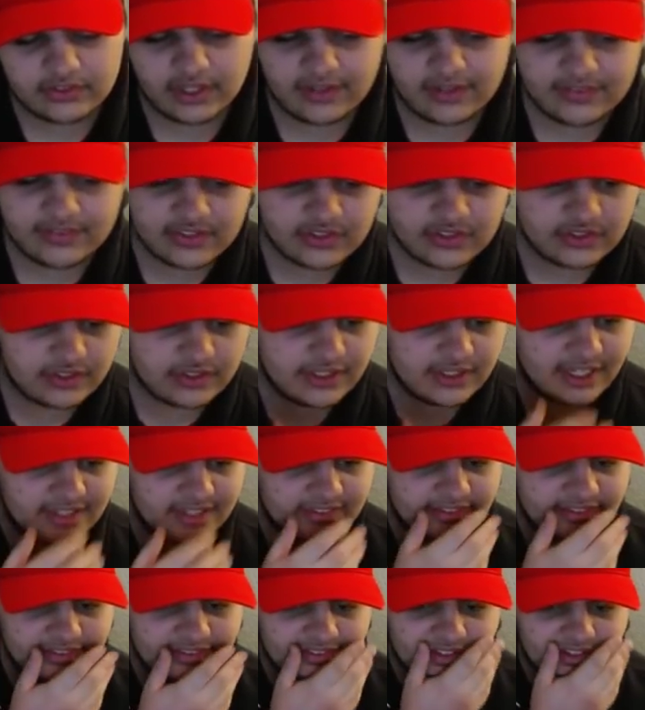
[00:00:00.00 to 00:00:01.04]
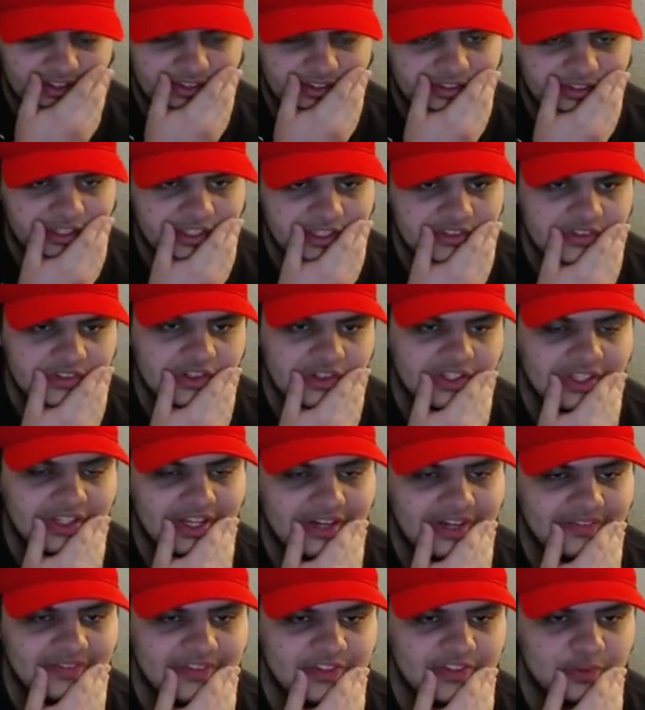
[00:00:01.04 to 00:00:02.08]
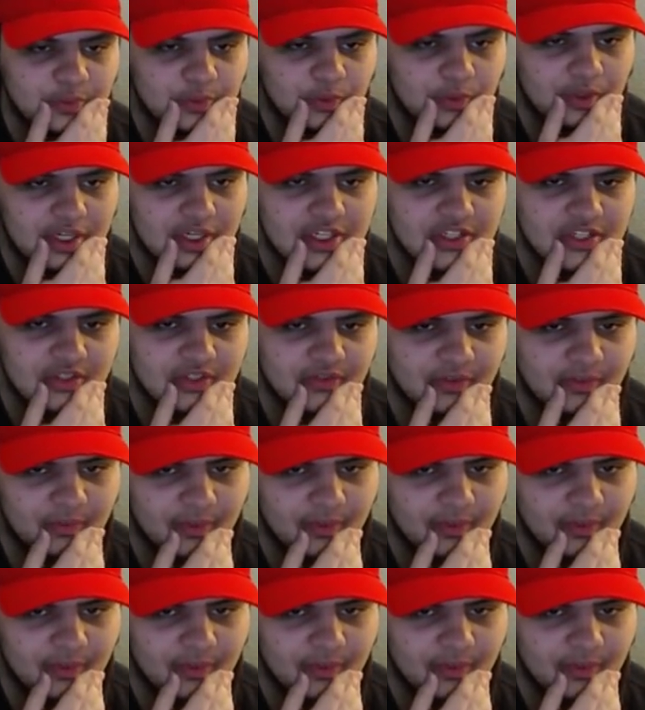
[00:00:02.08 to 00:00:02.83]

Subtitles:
Obviously, you guys can tell that I took a lot of inspiration from